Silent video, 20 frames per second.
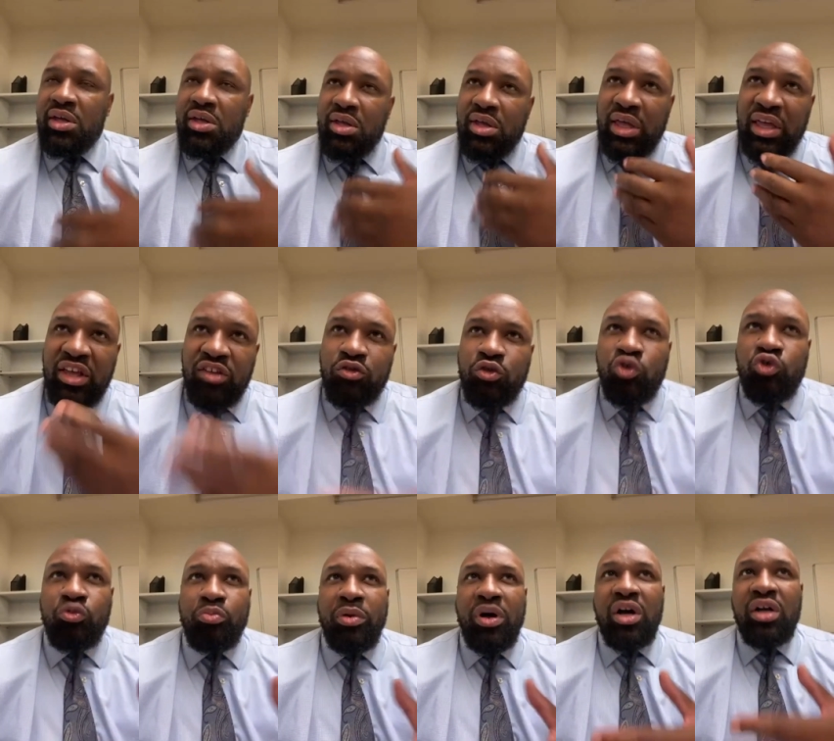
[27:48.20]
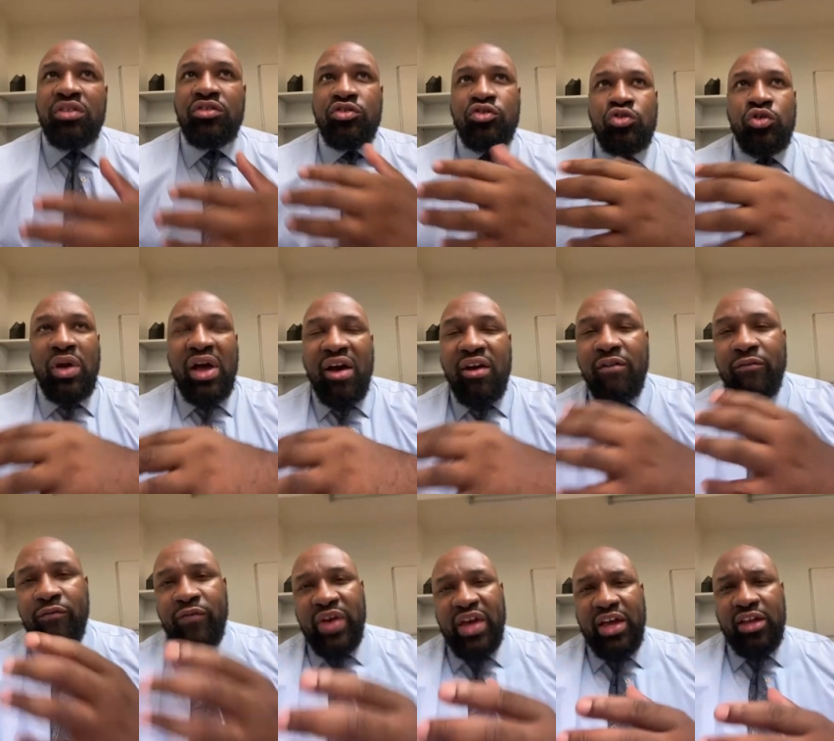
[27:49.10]
his response to how the
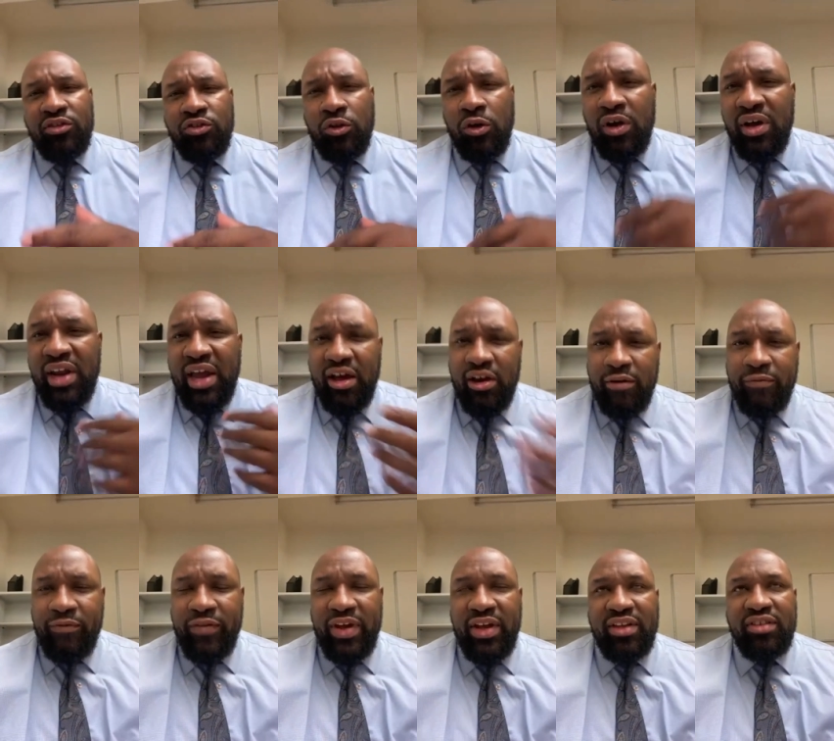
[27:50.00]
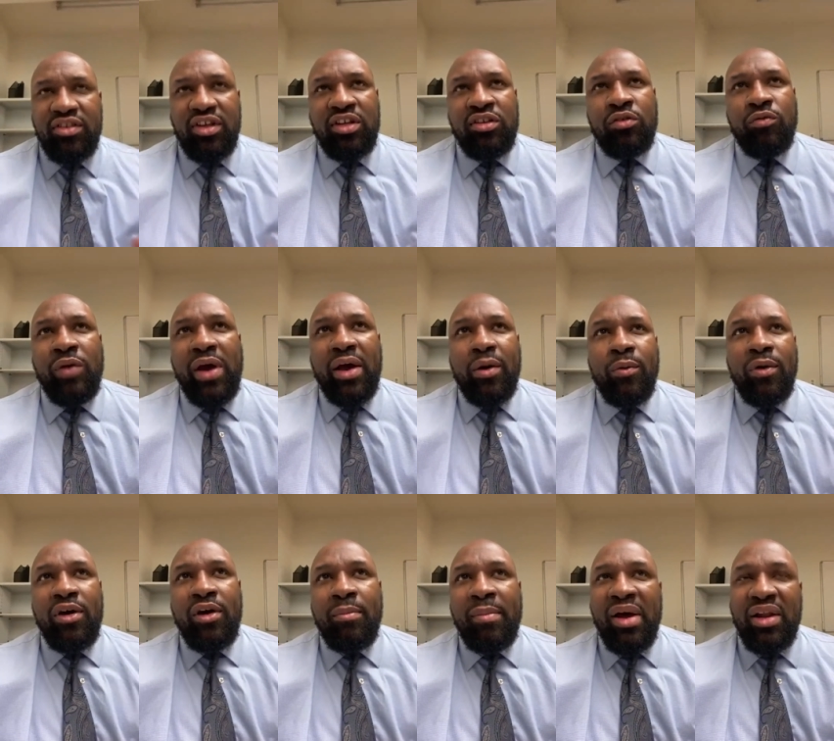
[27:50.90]
fans are and how the fans interact with
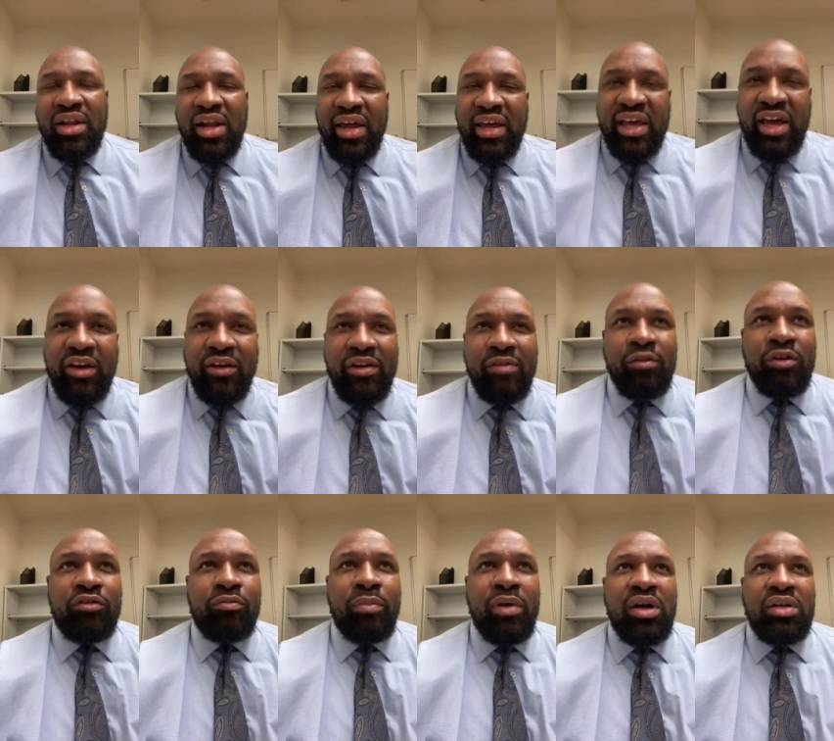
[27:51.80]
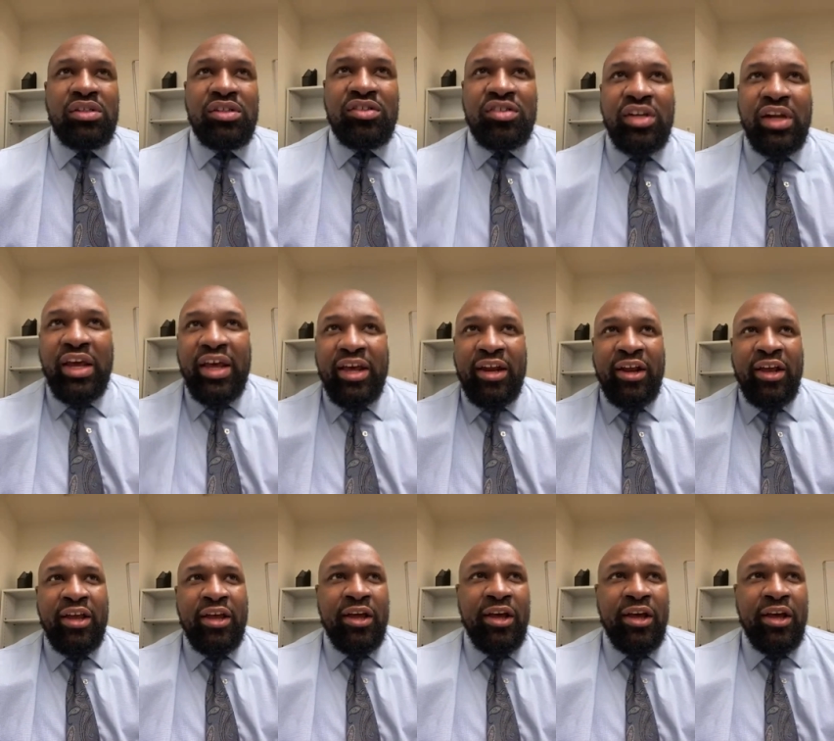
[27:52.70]
him, I like how he responded to that.